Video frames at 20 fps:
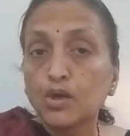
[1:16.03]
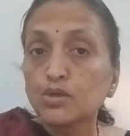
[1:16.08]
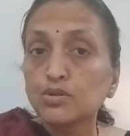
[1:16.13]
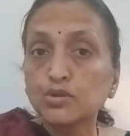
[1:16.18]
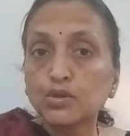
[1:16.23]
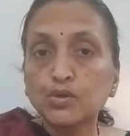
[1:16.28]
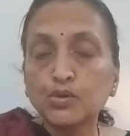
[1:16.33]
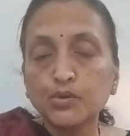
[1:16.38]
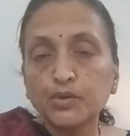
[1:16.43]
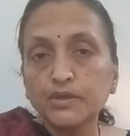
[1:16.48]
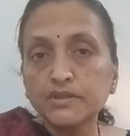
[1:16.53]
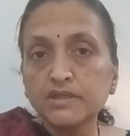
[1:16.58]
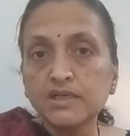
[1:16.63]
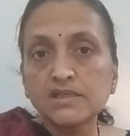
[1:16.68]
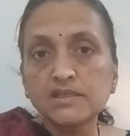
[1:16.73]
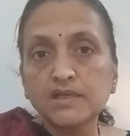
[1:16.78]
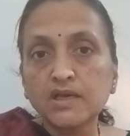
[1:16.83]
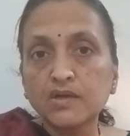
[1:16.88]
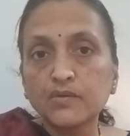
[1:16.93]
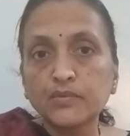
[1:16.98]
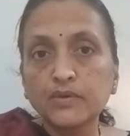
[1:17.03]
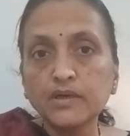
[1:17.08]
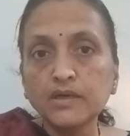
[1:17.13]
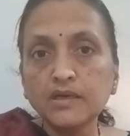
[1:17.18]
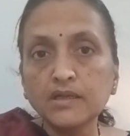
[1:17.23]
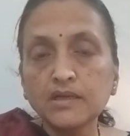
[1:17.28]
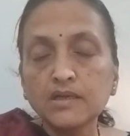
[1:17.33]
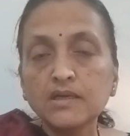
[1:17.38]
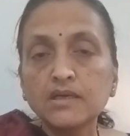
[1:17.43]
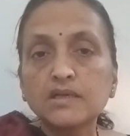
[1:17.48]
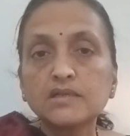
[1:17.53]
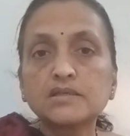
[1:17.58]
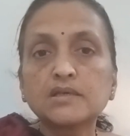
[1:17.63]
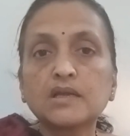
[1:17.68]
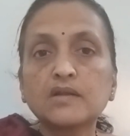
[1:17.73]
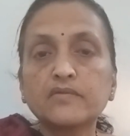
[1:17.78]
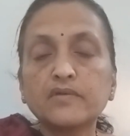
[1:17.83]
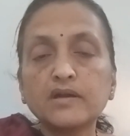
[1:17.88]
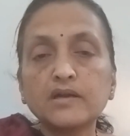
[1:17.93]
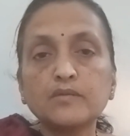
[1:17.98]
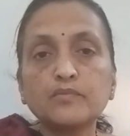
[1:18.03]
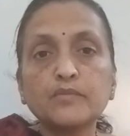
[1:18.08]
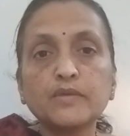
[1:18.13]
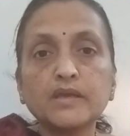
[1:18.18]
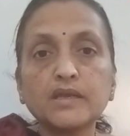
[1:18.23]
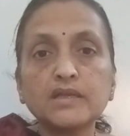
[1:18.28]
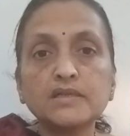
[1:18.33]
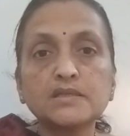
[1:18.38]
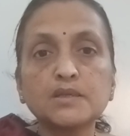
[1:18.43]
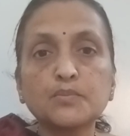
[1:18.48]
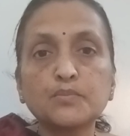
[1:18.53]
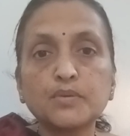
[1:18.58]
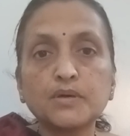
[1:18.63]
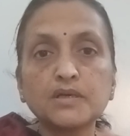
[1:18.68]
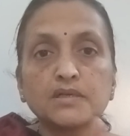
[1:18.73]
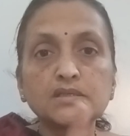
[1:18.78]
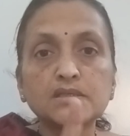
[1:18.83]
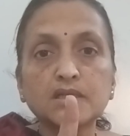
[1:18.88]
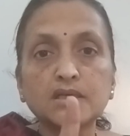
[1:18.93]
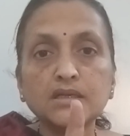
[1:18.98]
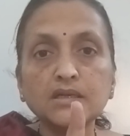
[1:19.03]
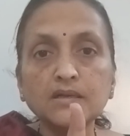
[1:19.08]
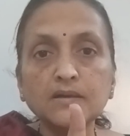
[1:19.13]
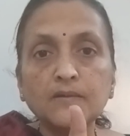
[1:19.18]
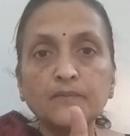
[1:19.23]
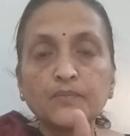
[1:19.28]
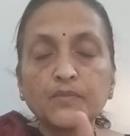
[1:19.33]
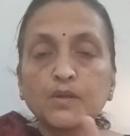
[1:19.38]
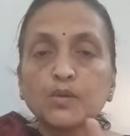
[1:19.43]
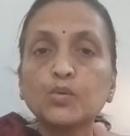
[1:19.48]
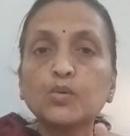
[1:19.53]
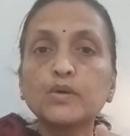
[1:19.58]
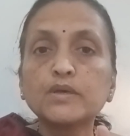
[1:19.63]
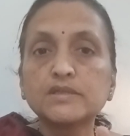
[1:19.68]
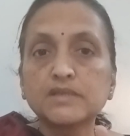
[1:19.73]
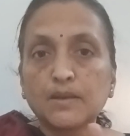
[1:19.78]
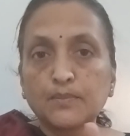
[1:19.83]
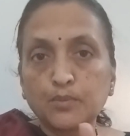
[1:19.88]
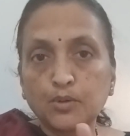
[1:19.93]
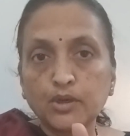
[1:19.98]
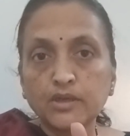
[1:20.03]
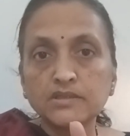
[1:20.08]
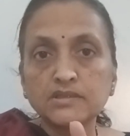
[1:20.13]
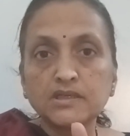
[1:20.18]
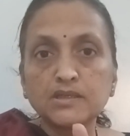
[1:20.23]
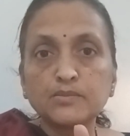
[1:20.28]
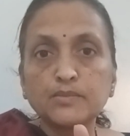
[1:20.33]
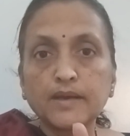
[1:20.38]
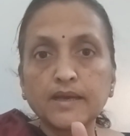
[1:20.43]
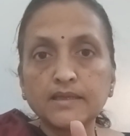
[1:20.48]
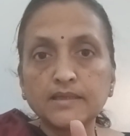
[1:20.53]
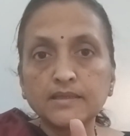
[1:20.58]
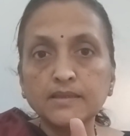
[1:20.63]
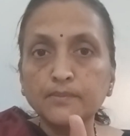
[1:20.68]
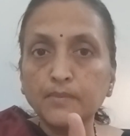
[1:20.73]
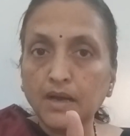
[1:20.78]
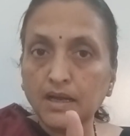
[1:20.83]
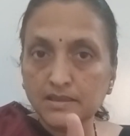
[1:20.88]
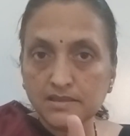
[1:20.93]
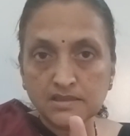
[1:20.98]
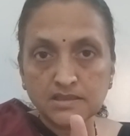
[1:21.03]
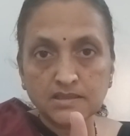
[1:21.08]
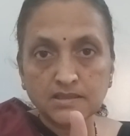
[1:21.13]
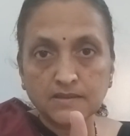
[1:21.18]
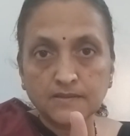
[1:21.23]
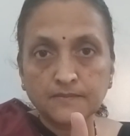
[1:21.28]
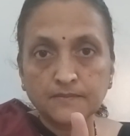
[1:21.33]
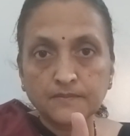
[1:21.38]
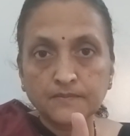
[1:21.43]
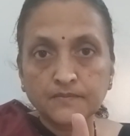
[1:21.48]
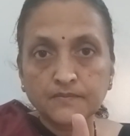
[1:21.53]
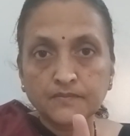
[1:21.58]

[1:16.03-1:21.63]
So who is a servant? Servant means a person who is appointed by the master.